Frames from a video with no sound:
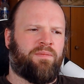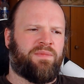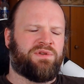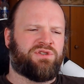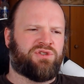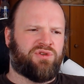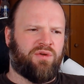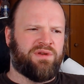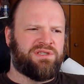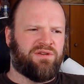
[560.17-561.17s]

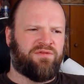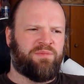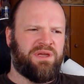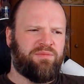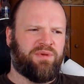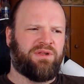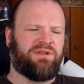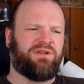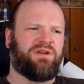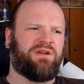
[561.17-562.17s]
stories of
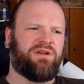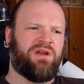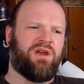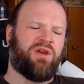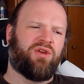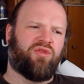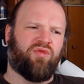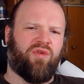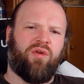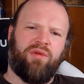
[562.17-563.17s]
people
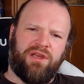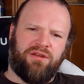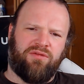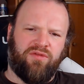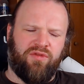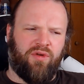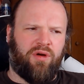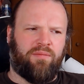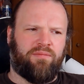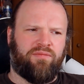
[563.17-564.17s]
growing
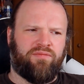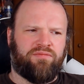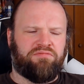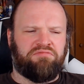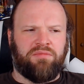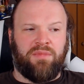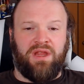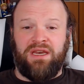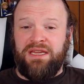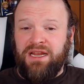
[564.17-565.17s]
from
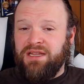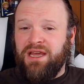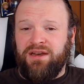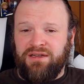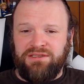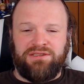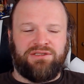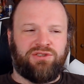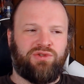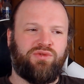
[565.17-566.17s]
nearly adult
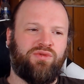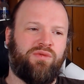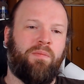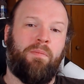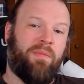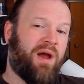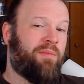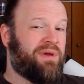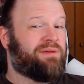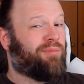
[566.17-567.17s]
to a
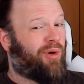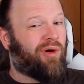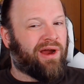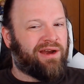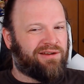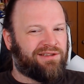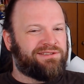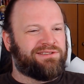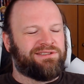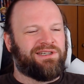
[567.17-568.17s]
bit more
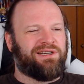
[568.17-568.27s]
adult.